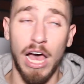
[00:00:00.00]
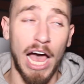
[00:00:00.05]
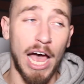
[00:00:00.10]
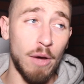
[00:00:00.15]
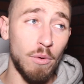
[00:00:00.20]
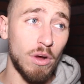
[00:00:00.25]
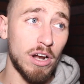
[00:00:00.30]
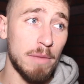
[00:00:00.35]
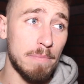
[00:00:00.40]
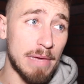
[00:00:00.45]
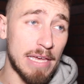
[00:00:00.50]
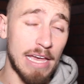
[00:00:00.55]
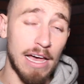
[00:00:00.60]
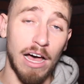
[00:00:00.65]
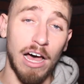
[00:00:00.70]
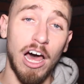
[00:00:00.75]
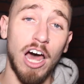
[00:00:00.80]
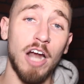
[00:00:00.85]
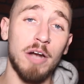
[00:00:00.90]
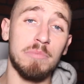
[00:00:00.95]
I want to be
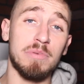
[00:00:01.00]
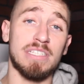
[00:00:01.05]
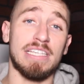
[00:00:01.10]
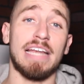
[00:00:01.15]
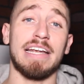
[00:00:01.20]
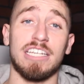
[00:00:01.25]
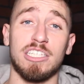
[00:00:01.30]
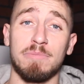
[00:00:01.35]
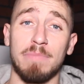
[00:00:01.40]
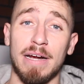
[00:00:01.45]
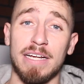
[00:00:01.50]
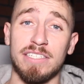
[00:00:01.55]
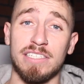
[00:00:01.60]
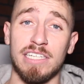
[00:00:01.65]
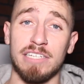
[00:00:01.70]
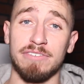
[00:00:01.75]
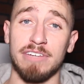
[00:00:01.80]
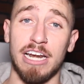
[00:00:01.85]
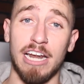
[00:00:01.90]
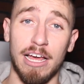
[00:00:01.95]
100%
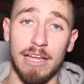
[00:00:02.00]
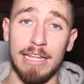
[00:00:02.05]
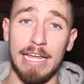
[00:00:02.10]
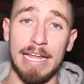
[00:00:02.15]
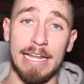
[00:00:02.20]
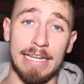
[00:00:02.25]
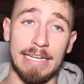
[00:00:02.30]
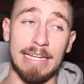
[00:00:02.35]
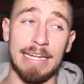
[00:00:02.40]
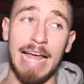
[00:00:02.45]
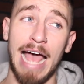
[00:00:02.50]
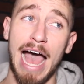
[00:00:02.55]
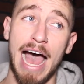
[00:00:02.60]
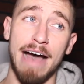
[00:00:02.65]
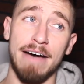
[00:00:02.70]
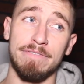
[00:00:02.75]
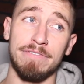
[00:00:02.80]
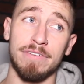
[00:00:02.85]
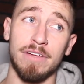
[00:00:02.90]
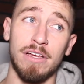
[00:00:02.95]
expressive and
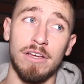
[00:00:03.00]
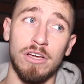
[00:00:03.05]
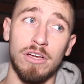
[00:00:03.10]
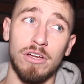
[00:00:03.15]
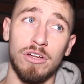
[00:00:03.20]
have